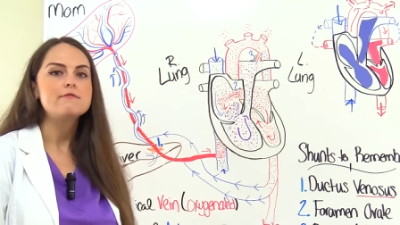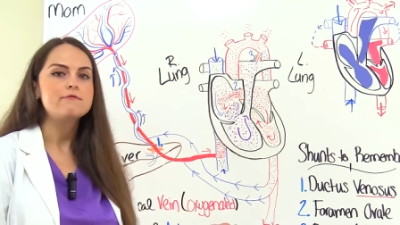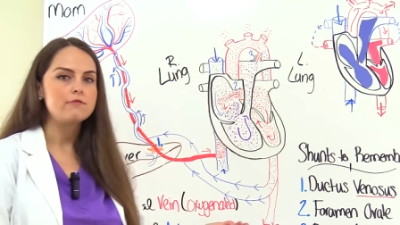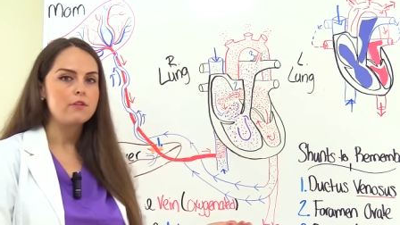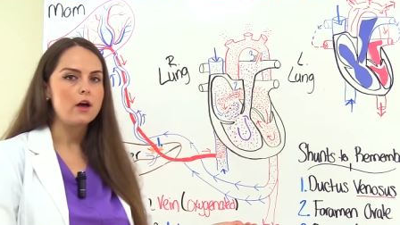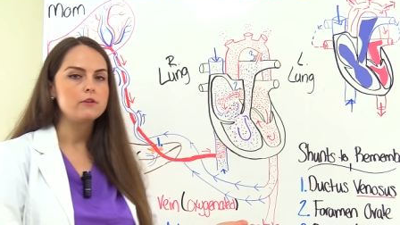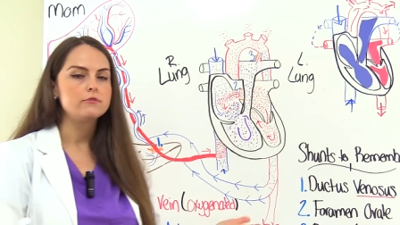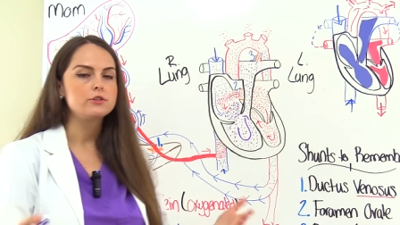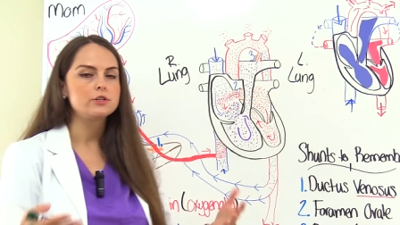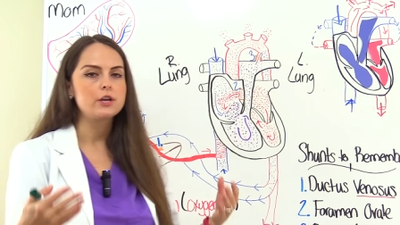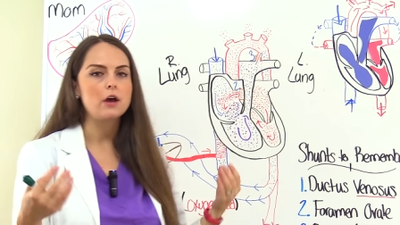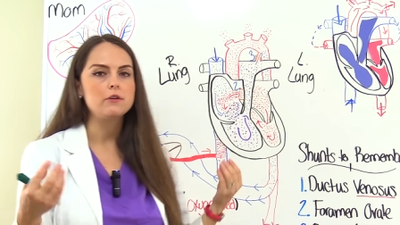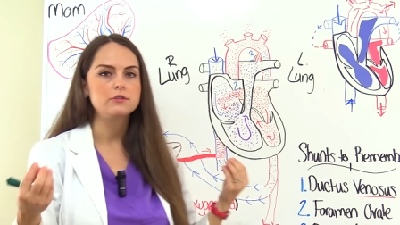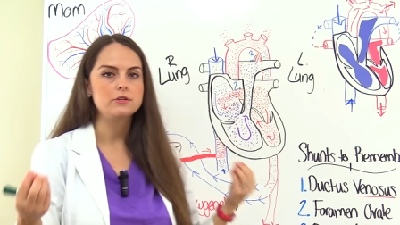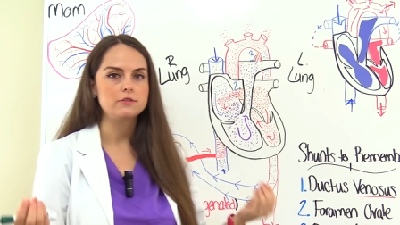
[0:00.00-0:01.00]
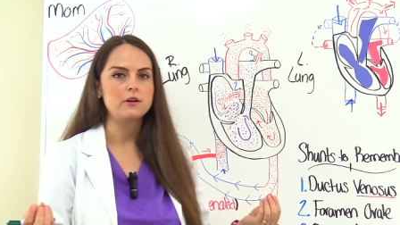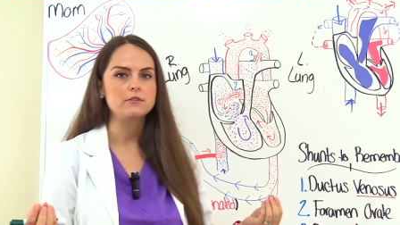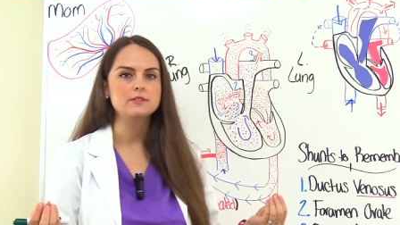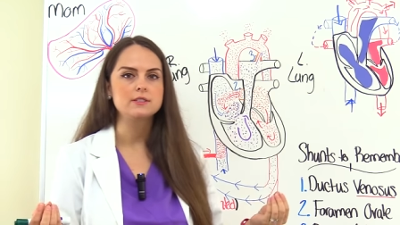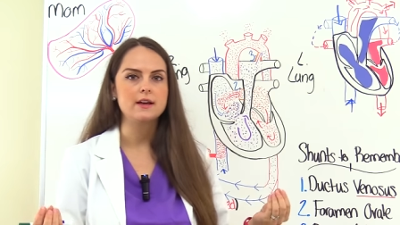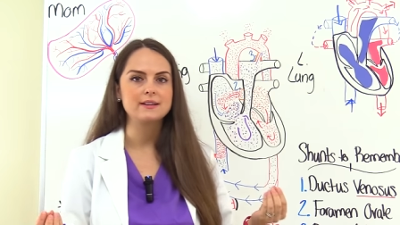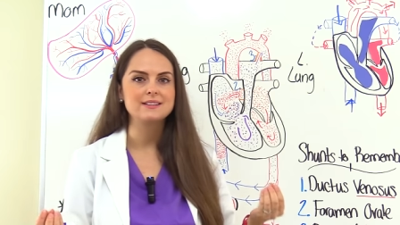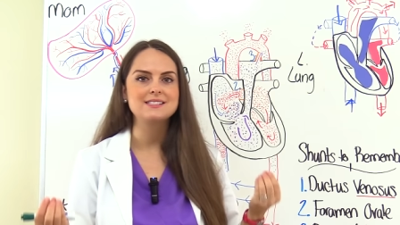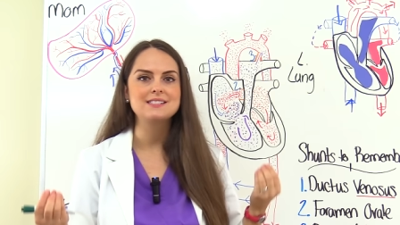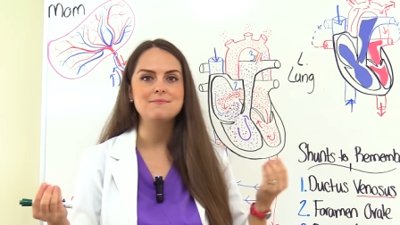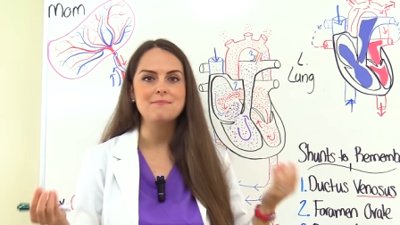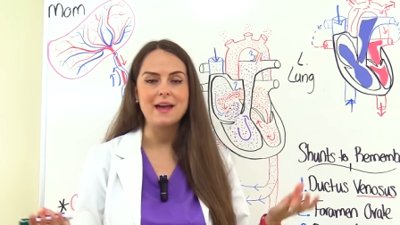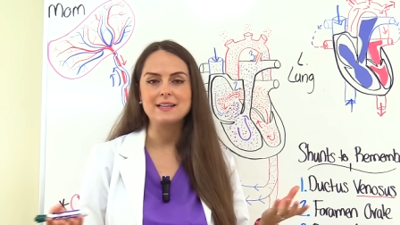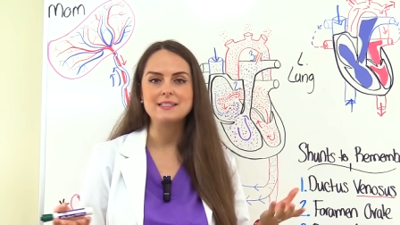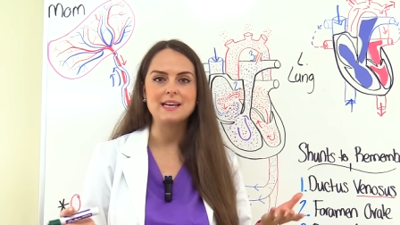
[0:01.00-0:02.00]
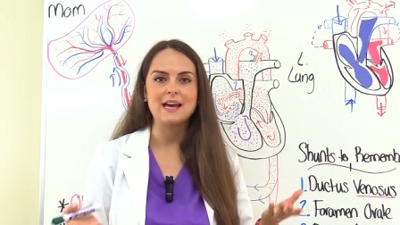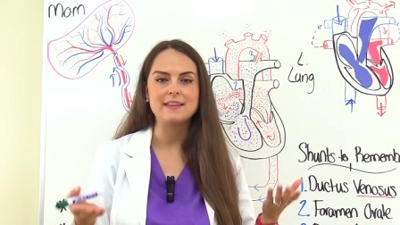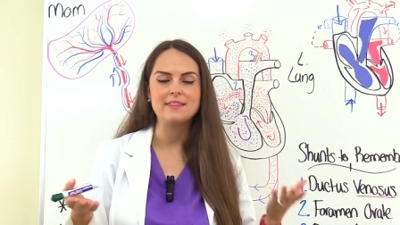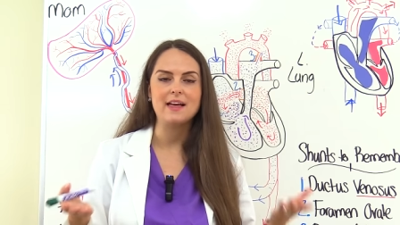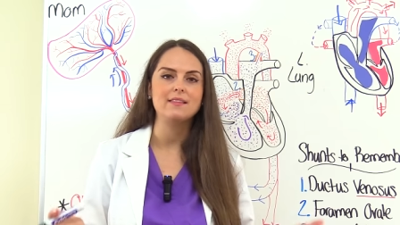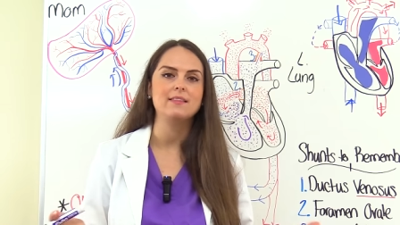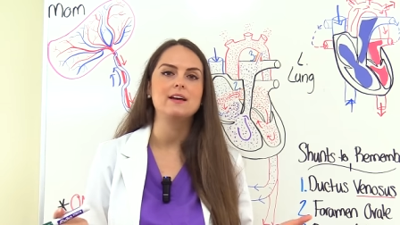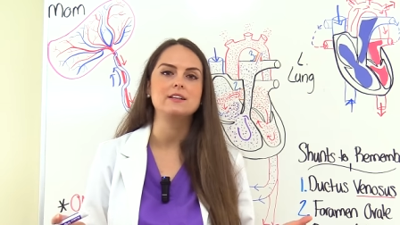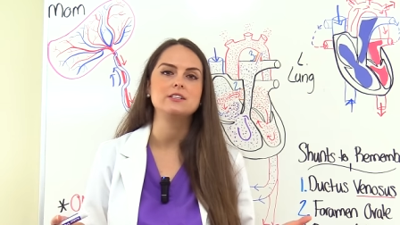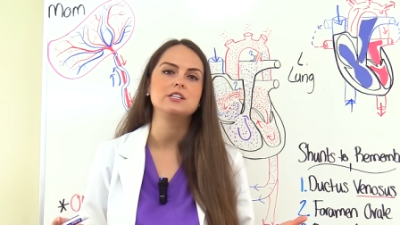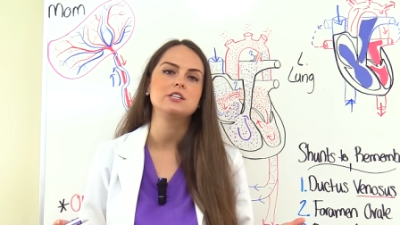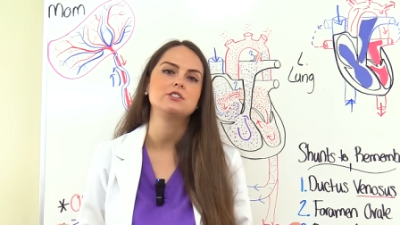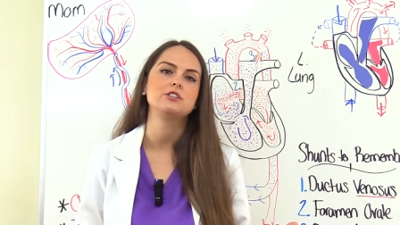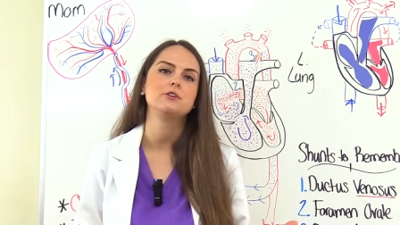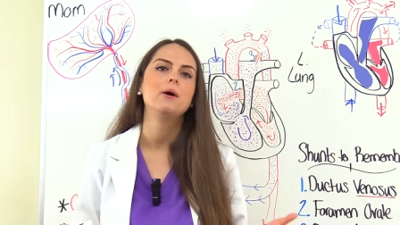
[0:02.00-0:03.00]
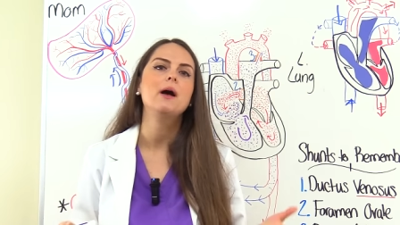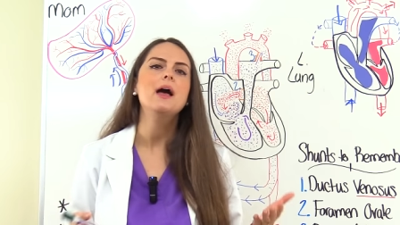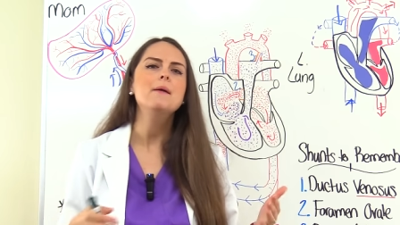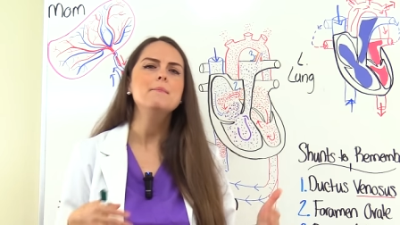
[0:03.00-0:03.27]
flow to go to those lungs to maintain that lung tissue,